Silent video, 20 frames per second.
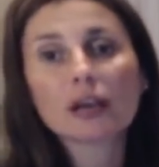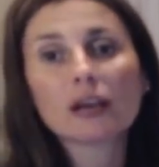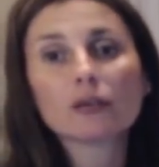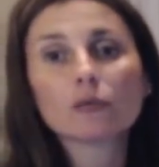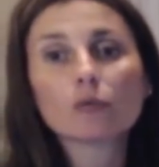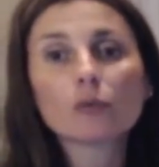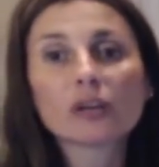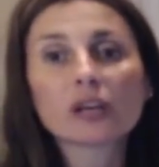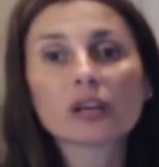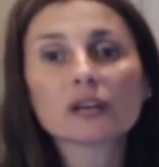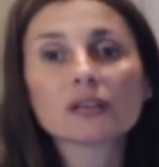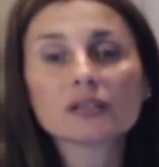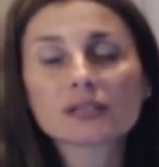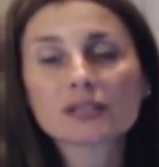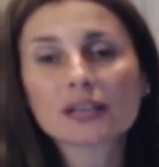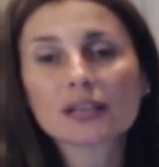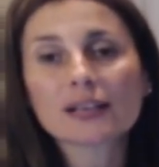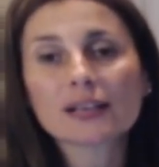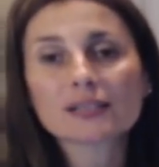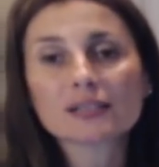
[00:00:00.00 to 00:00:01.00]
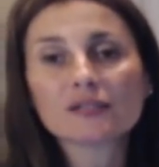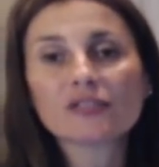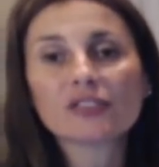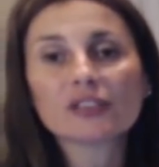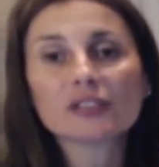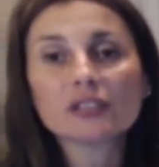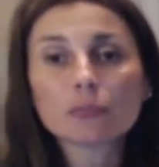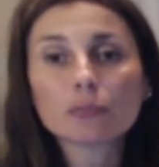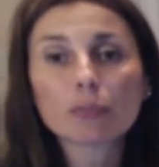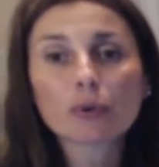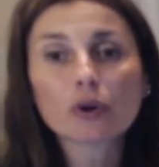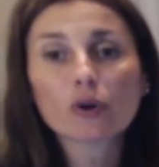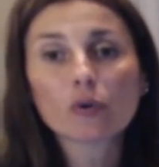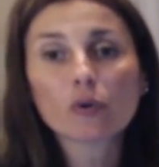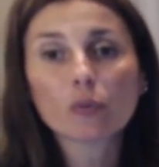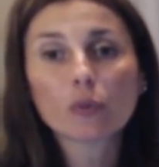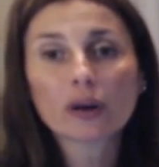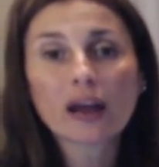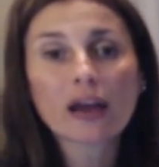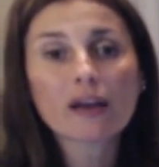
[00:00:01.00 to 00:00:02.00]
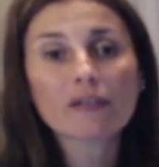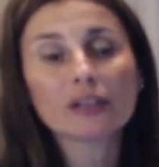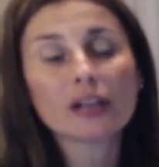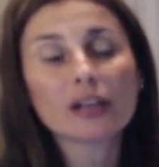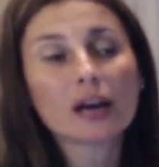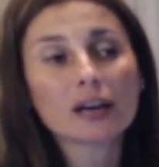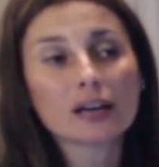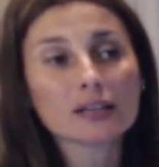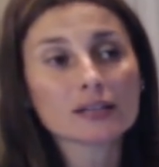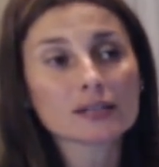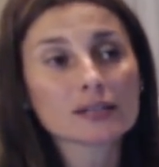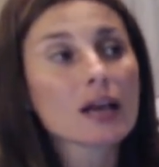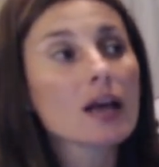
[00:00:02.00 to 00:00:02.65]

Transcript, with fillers: and we can discuss even deeper or whatever that is.